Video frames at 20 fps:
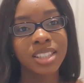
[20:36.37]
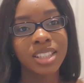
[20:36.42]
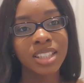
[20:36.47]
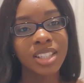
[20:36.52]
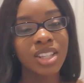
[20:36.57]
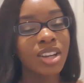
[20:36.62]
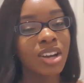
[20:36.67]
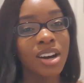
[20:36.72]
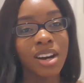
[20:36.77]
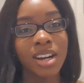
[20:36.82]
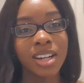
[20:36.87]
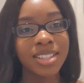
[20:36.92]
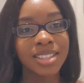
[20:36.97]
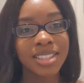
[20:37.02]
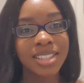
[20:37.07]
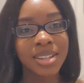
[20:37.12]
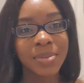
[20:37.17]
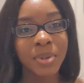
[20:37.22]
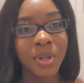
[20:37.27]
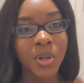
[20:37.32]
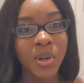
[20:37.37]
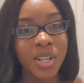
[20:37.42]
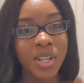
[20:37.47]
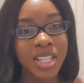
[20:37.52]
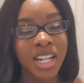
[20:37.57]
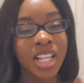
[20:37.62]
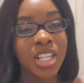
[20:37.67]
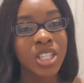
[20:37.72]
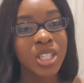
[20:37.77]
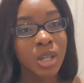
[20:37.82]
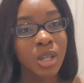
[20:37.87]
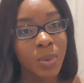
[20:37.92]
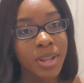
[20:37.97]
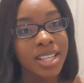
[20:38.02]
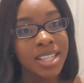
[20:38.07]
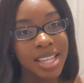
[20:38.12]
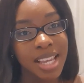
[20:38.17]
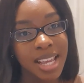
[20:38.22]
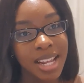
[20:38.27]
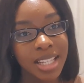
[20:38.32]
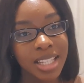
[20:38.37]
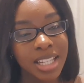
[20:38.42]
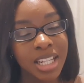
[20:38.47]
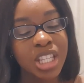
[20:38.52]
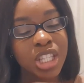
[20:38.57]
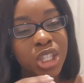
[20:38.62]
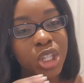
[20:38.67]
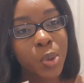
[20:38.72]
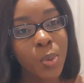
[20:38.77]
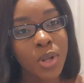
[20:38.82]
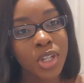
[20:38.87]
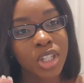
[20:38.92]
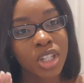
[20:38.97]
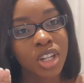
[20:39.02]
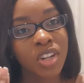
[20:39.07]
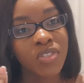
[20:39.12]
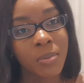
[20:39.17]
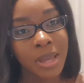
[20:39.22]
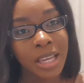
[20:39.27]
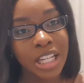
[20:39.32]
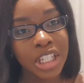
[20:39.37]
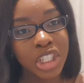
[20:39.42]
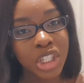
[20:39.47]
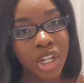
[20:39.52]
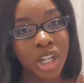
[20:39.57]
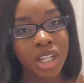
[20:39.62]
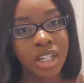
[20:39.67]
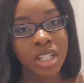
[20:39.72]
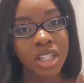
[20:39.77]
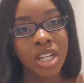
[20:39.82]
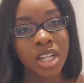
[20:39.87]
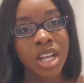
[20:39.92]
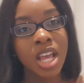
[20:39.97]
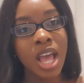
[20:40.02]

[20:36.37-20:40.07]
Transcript: You can't, because it is so intense. It's so much information.